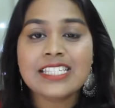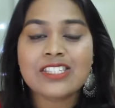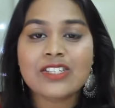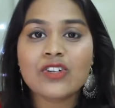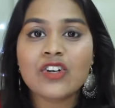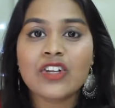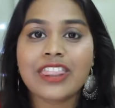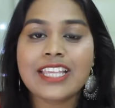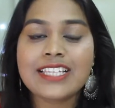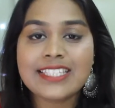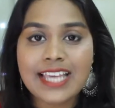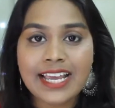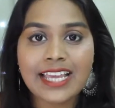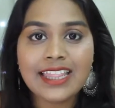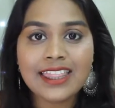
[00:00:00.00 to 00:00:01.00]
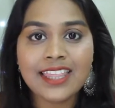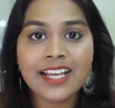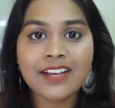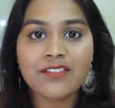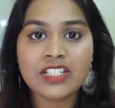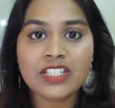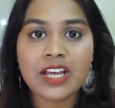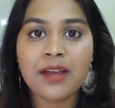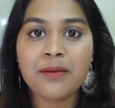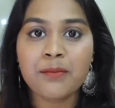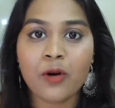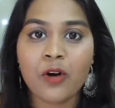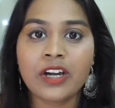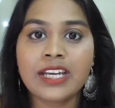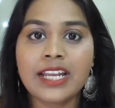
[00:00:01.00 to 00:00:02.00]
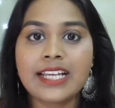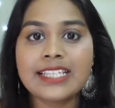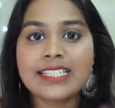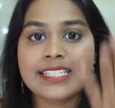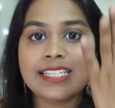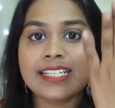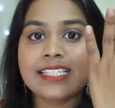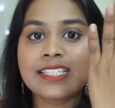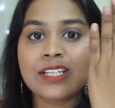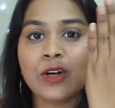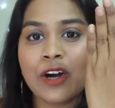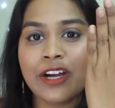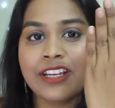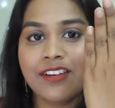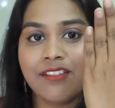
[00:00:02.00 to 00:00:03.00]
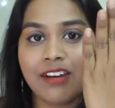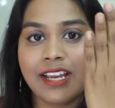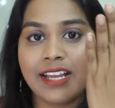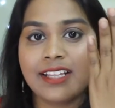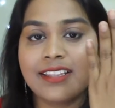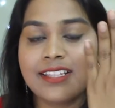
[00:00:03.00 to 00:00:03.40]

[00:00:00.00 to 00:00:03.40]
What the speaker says: So the second thing which I bought is this coin ring.